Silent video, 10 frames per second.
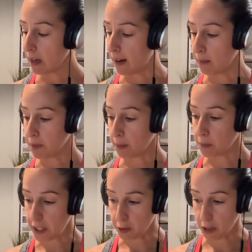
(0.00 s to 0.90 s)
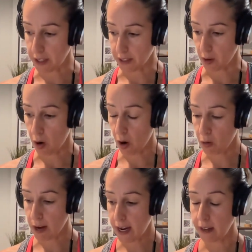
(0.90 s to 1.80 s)
some decrease in heart
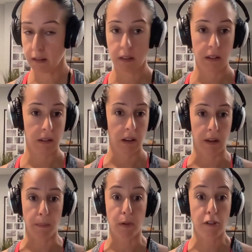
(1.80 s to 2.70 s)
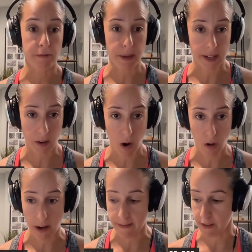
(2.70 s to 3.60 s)
rate, improvement in heart
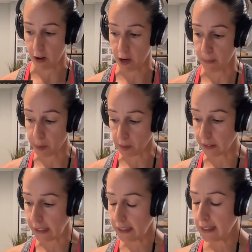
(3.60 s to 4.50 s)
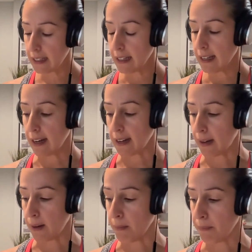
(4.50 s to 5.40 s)
rate variability.
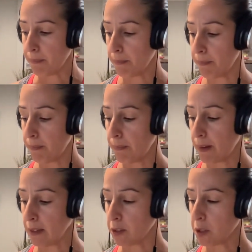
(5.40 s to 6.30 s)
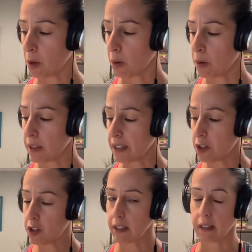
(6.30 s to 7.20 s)
And so
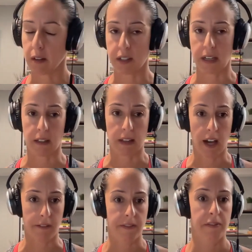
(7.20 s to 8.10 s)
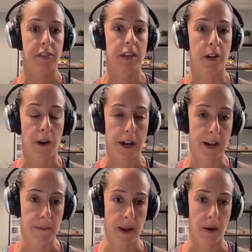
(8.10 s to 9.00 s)
essentially there's like a lot of theory
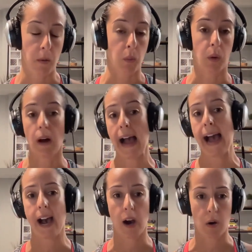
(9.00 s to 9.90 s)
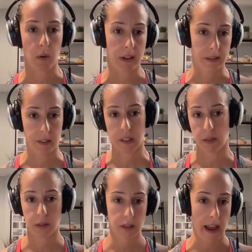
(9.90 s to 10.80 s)
about, well, how is
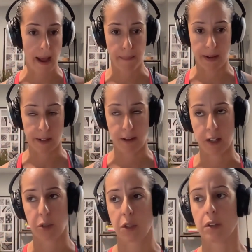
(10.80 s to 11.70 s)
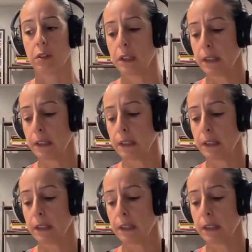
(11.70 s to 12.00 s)
this happening, right? So